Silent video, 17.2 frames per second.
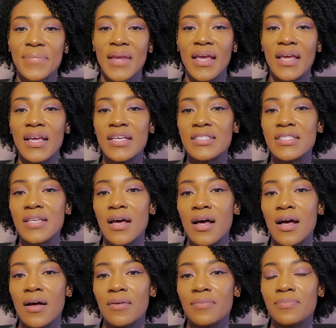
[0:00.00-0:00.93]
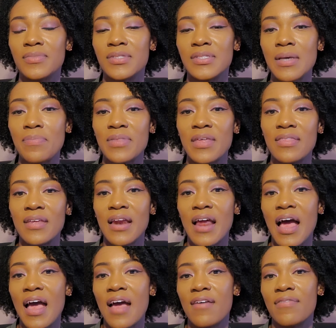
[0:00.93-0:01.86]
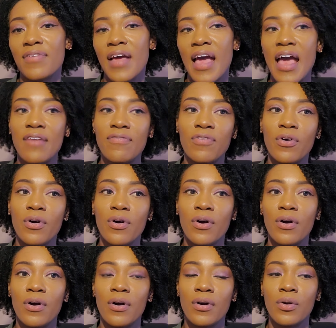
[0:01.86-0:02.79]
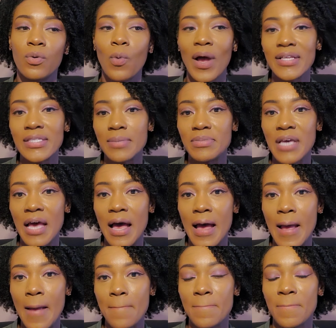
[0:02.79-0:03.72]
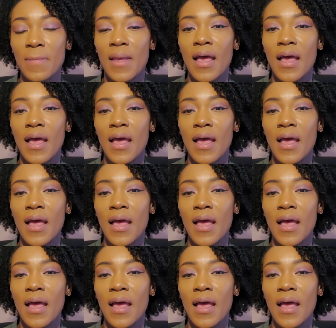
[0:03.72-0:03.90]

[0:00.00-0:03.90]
is something that I've had for quite some time.